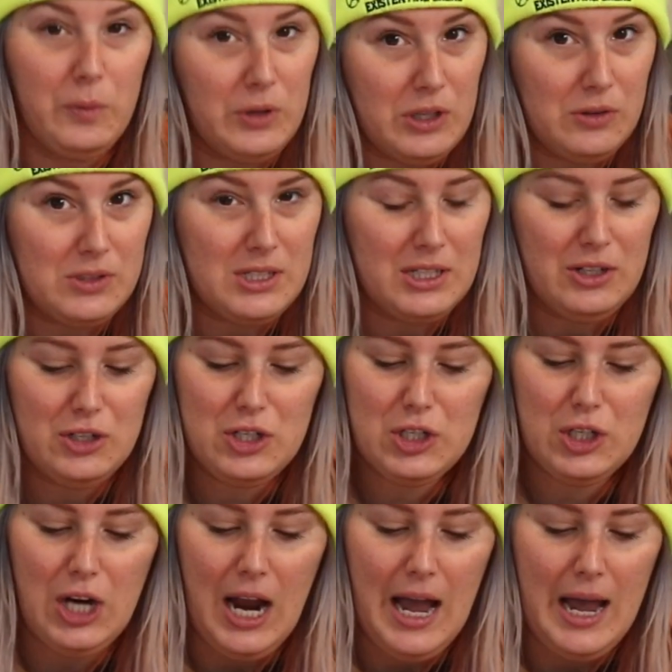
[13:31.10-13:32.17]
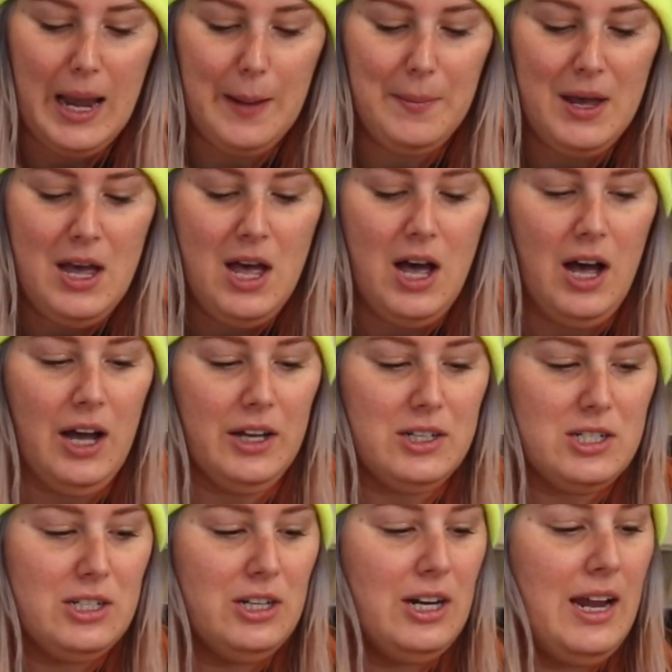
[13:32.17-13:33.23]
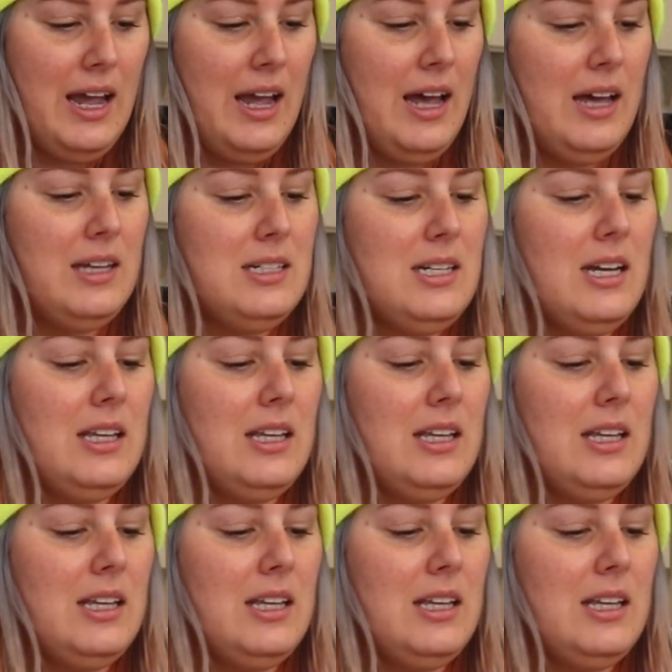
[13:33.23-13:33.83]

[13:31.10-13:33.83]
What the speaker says: using your scribe onto your hand,